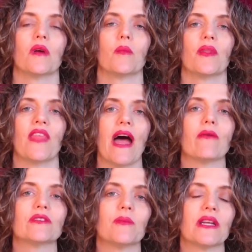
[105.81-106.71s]
But that
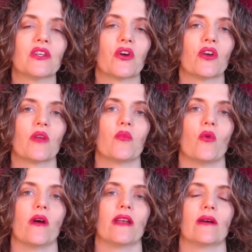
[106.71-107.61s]
was my turning
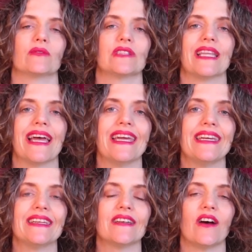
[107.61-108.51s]
point. I was laying